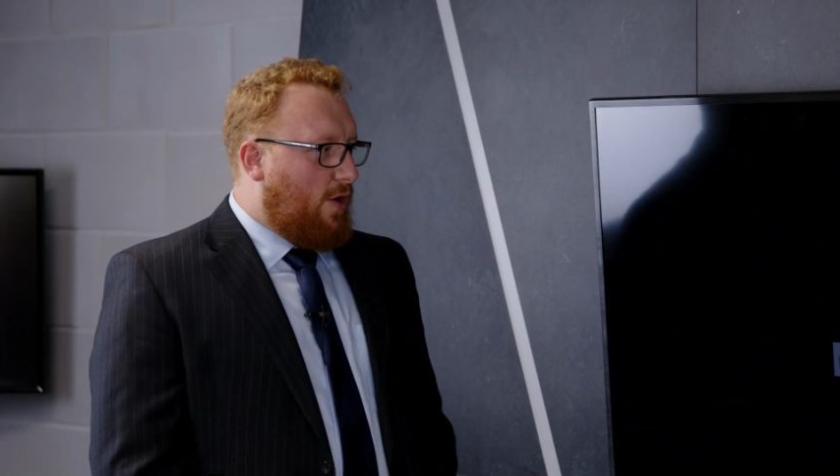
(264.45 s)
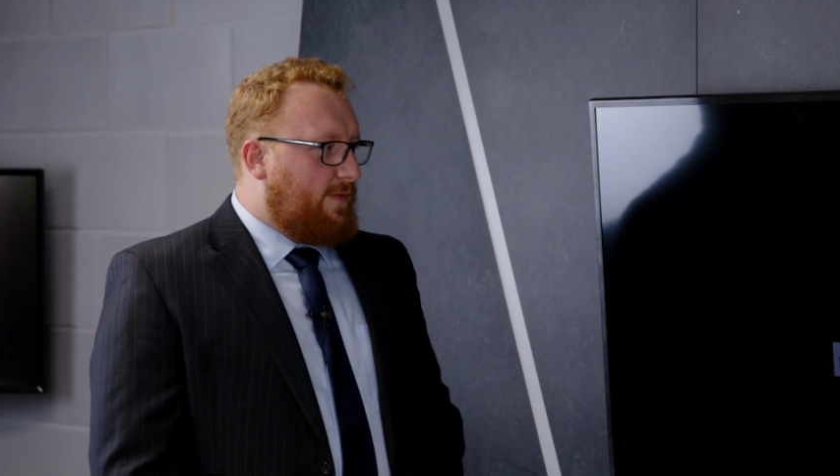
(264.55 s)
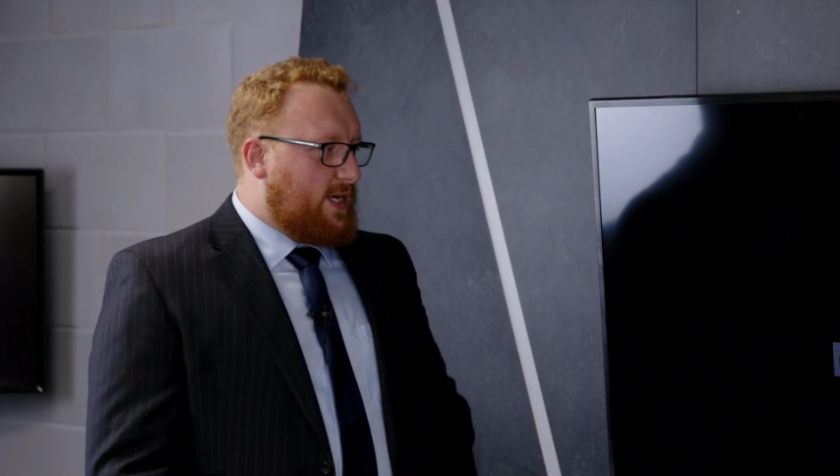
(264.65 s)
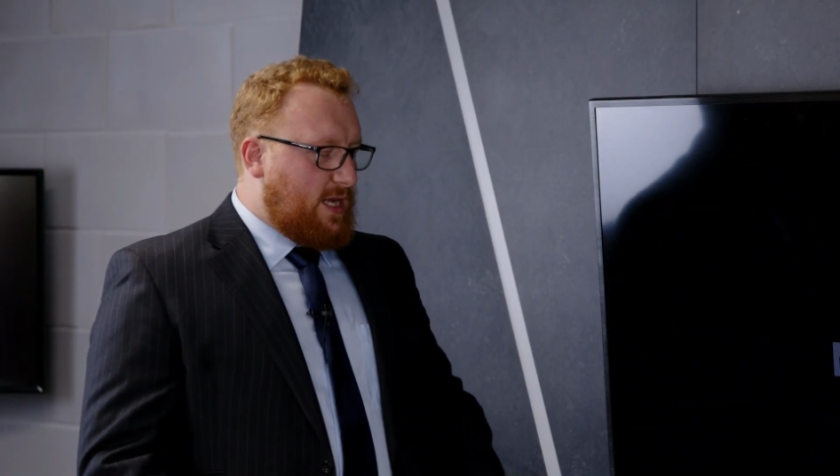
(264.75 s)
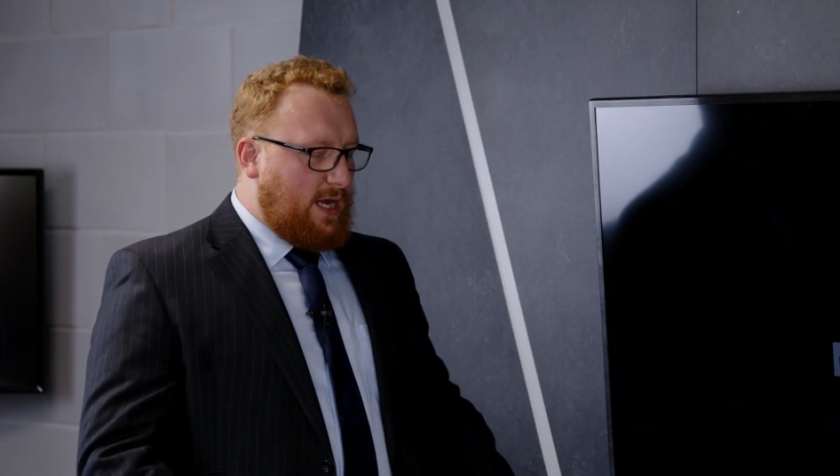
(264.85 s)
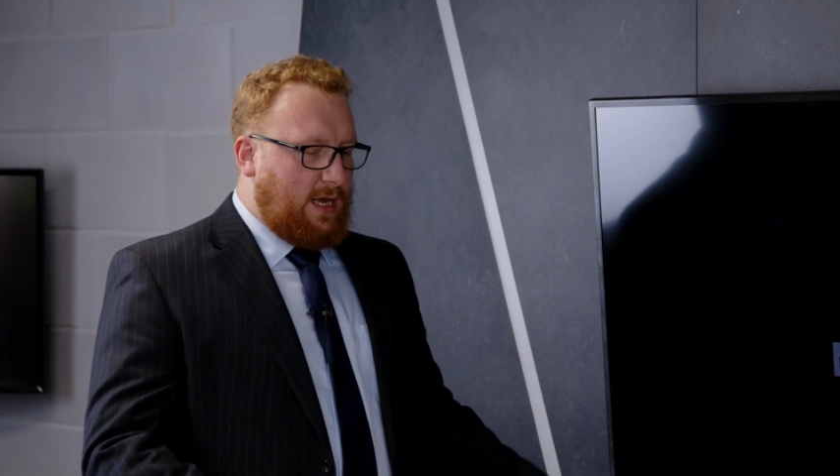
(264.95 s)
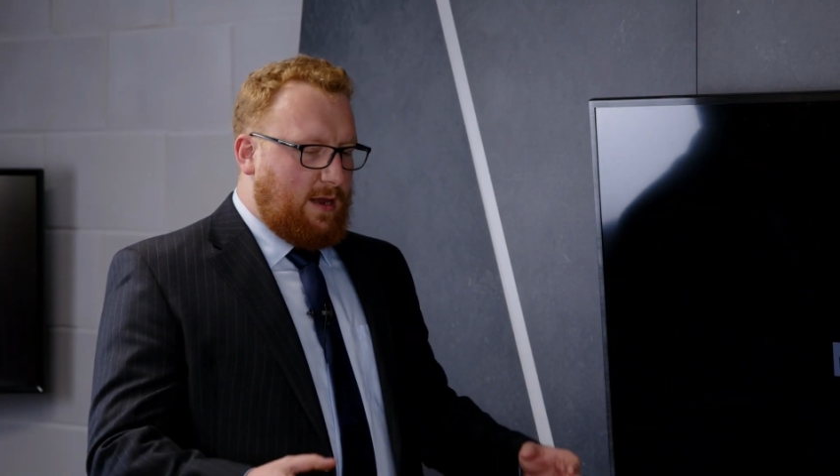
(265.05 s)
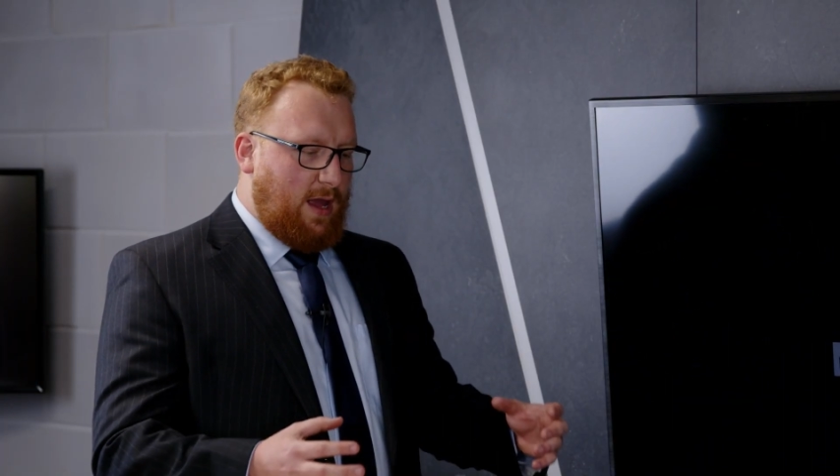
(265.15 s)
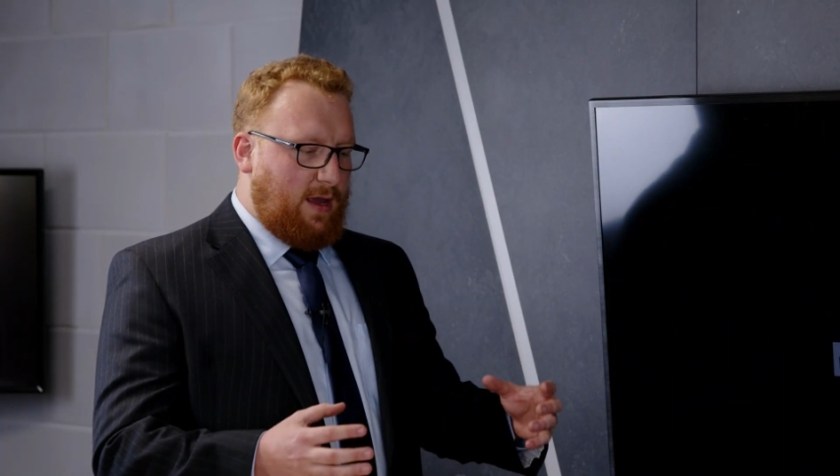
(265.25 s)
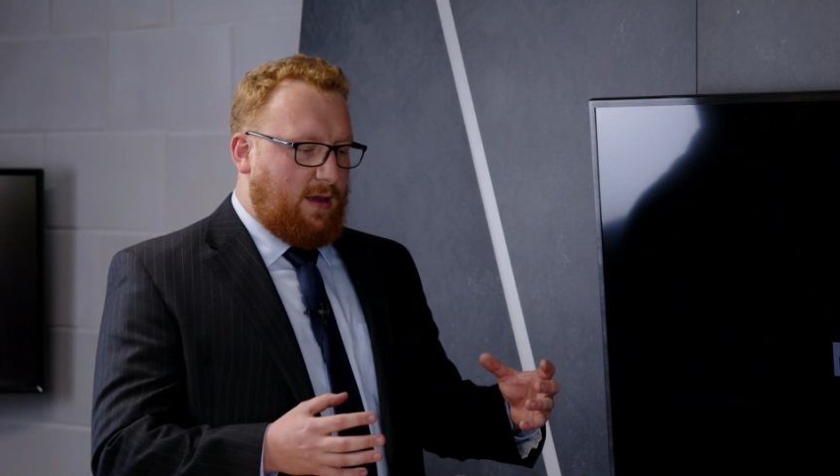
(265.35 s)

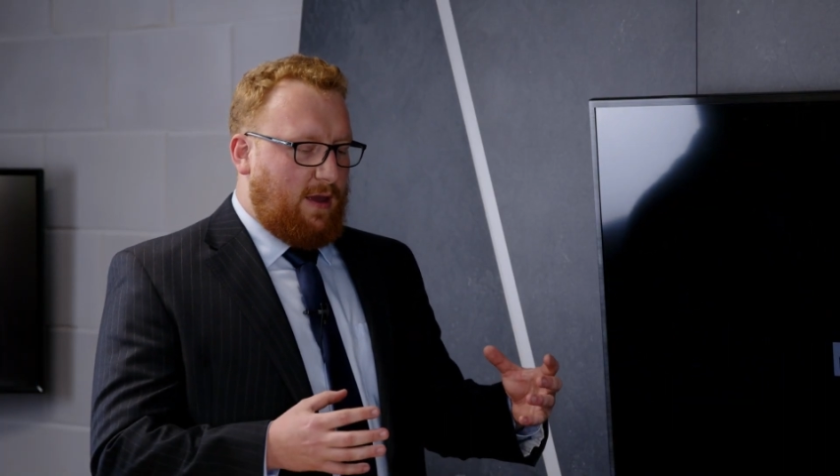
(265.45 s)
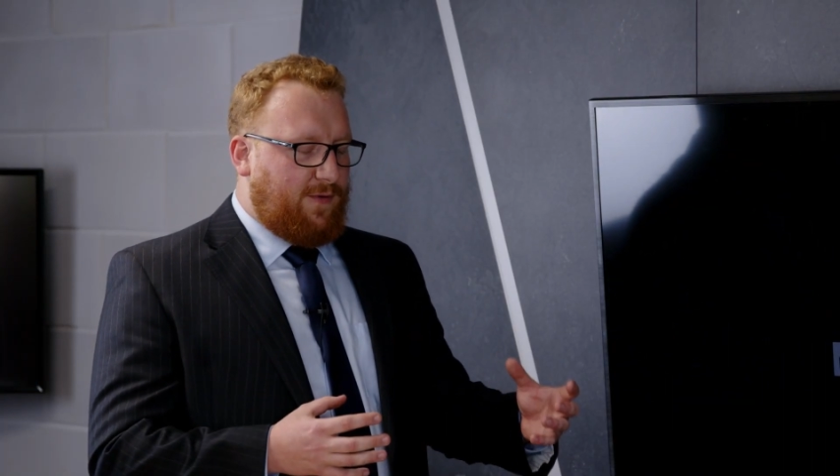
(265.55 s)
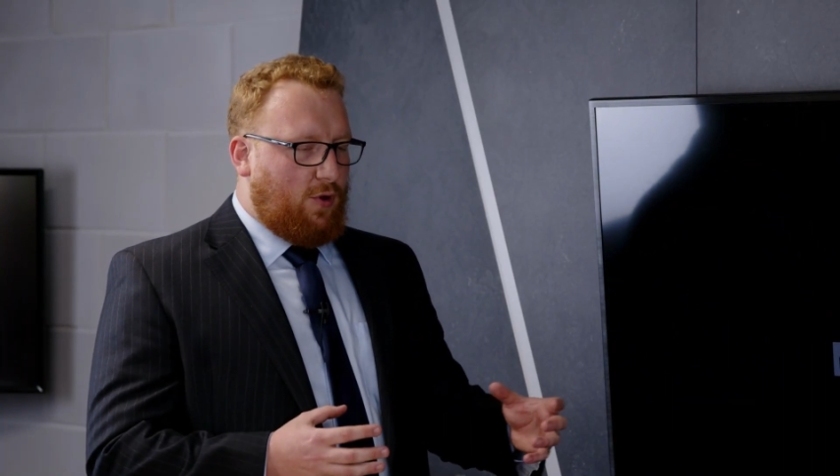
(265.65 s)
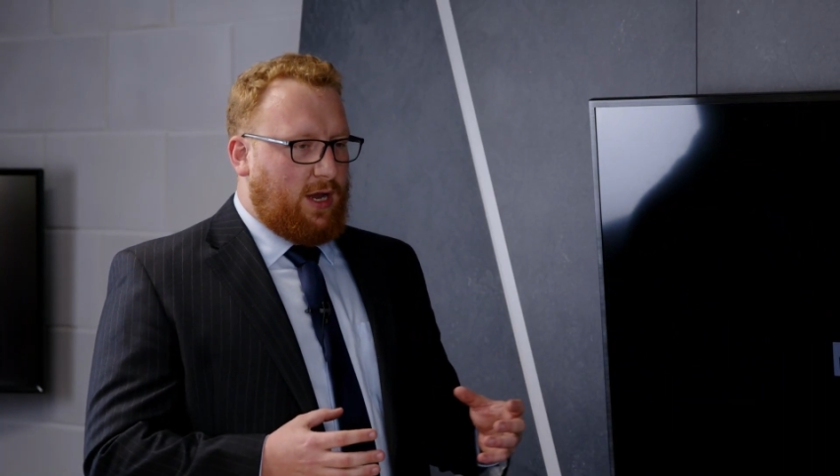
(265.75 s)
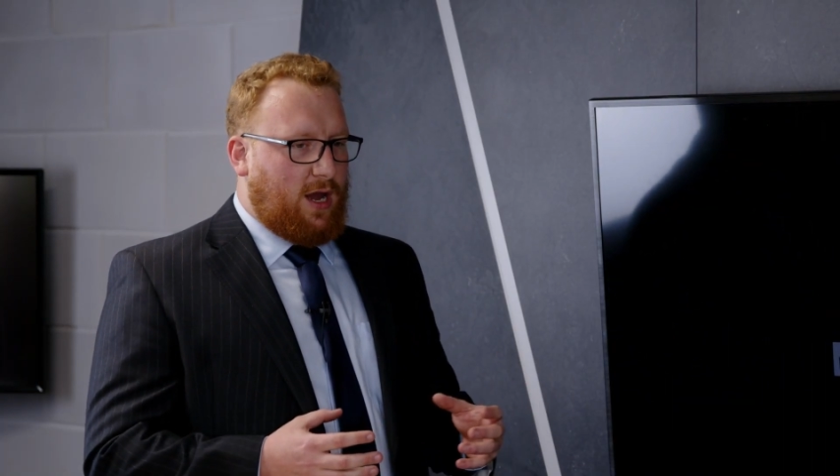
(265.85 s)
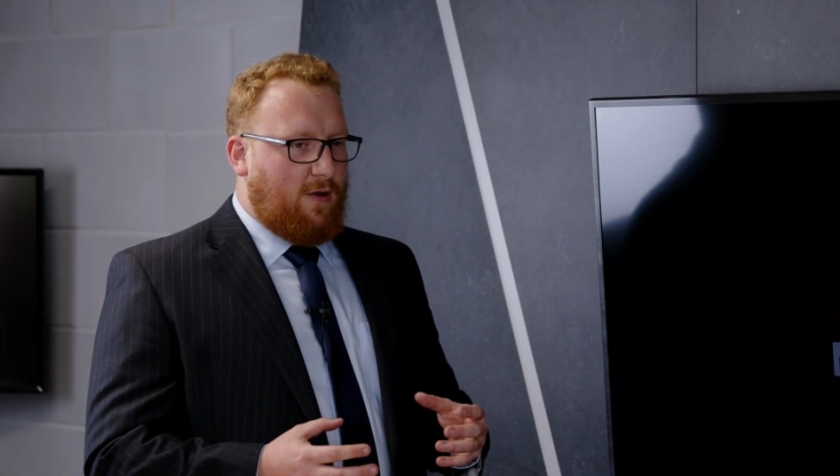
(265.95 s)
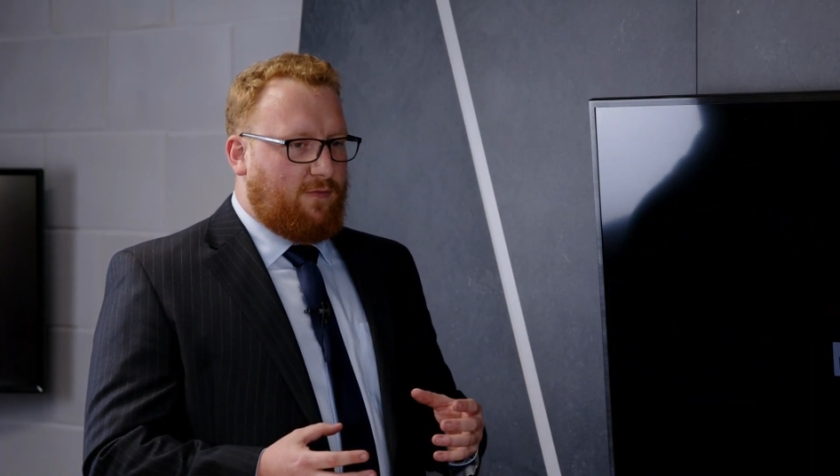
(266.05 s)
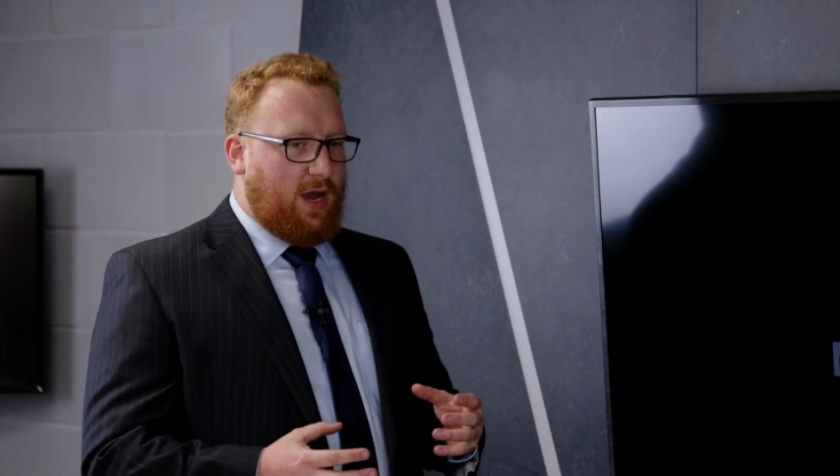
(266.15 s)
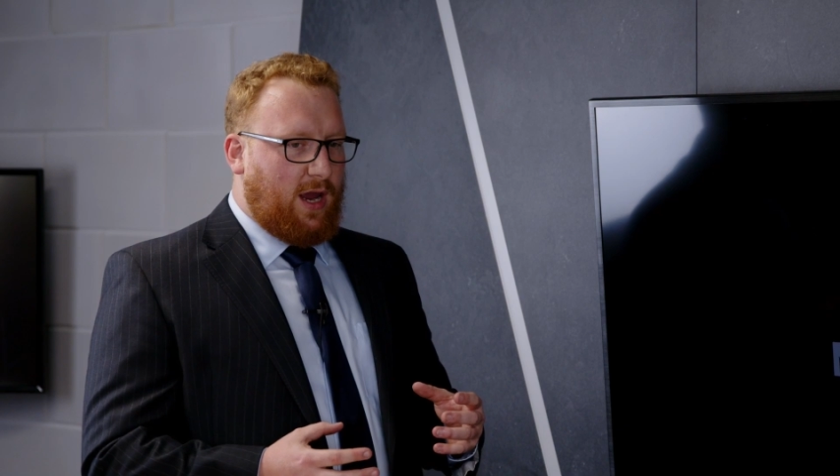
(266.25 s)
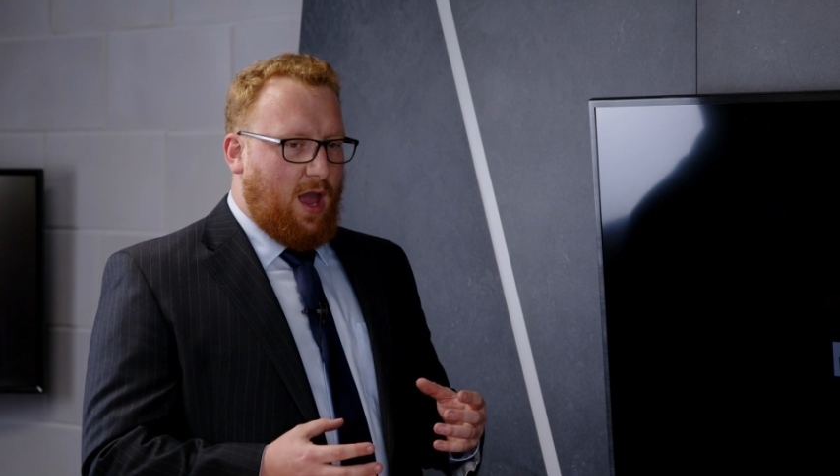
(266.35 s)
Obviously, if you're only
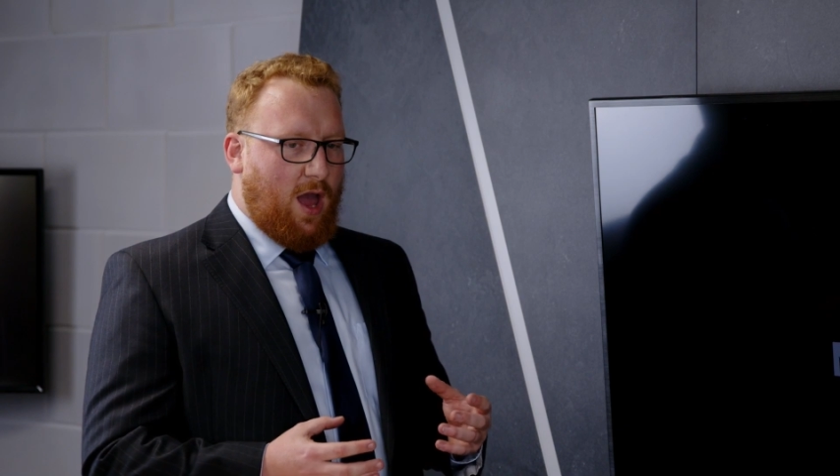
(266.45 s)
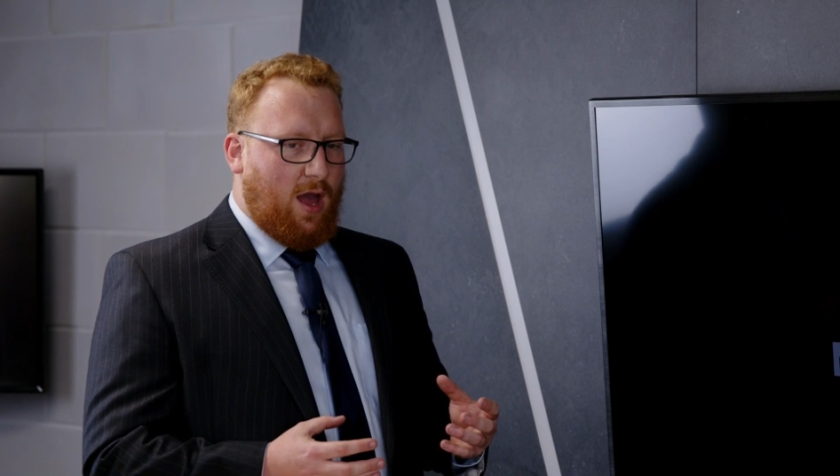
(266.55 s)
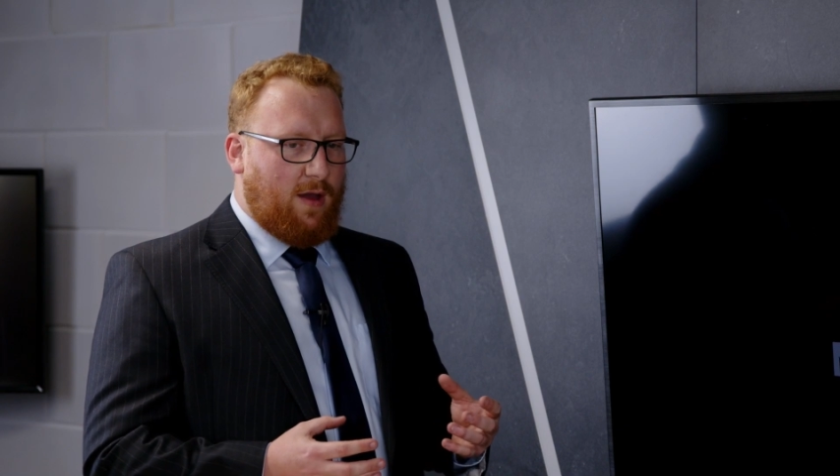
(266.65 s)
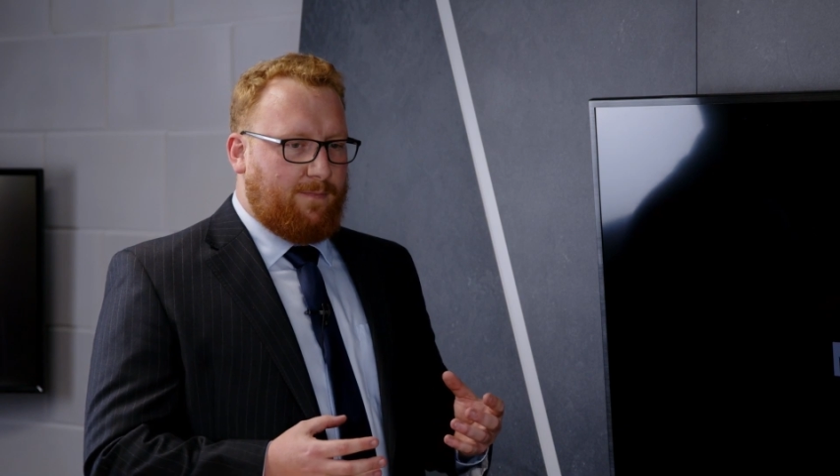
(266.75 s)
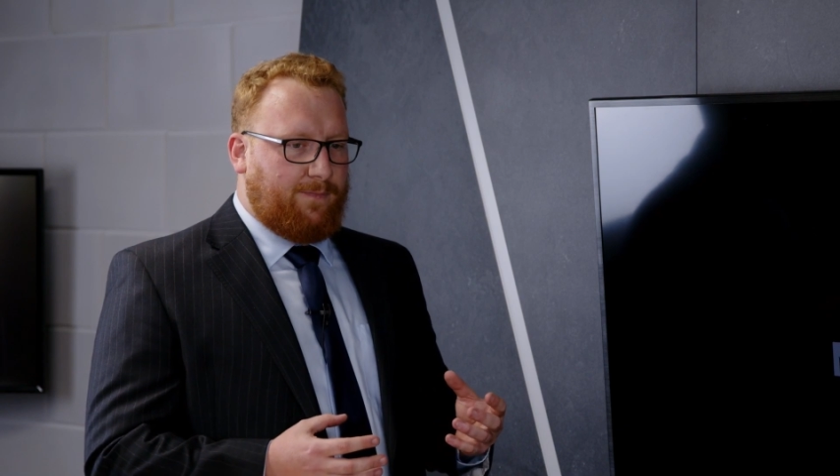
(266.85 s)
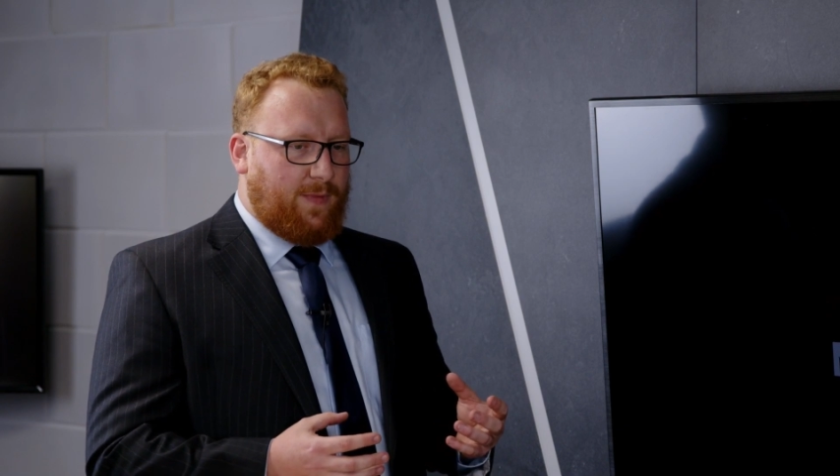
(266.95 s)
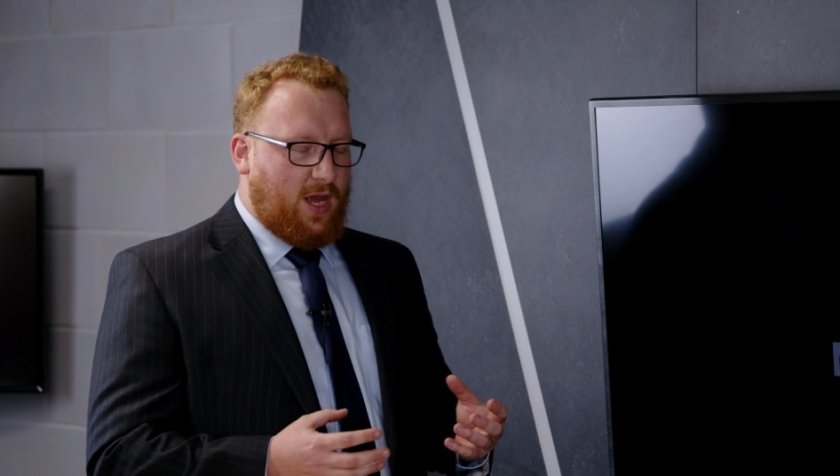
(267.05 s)
covering um,